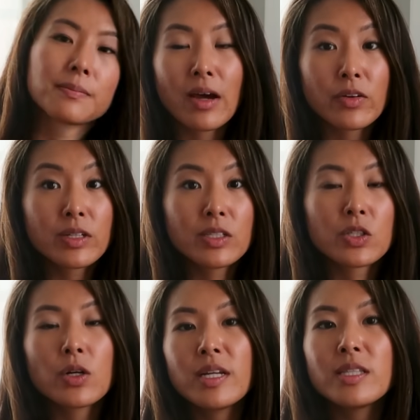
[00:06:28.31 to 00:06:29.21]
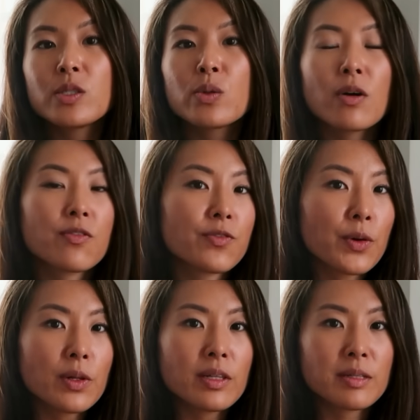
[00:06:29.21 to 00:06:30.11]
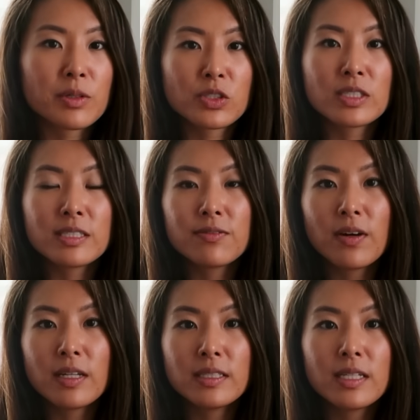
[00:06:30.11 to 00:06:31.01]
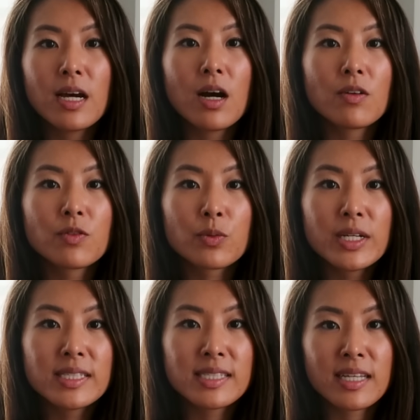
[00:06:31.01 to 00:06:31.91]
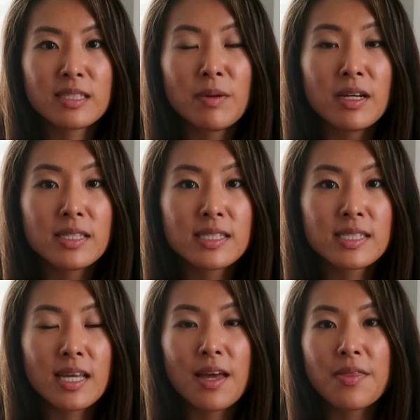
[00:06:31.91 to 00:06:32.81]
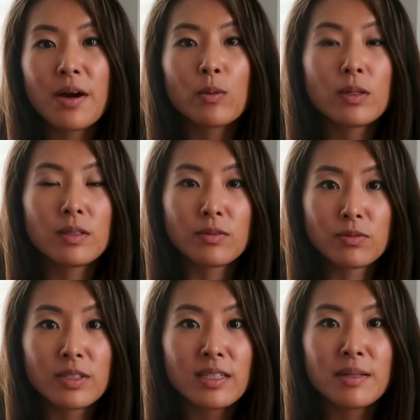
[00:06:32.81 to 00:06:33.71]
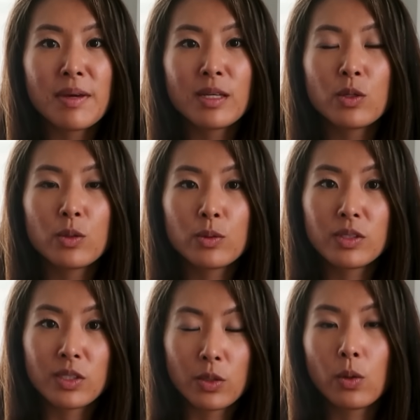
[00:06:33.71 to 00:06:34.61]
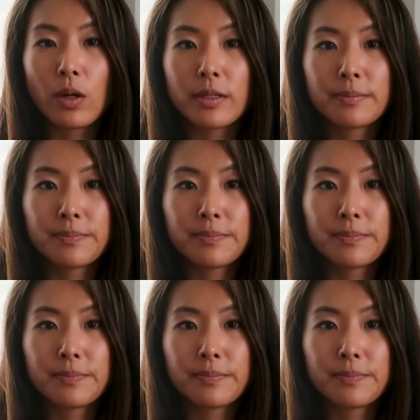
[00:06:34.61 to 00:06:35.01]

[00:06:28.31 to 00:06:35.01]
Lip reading: Now you're gonna turn it into a full emergency fund of 3 to 6 months that will really make you secure.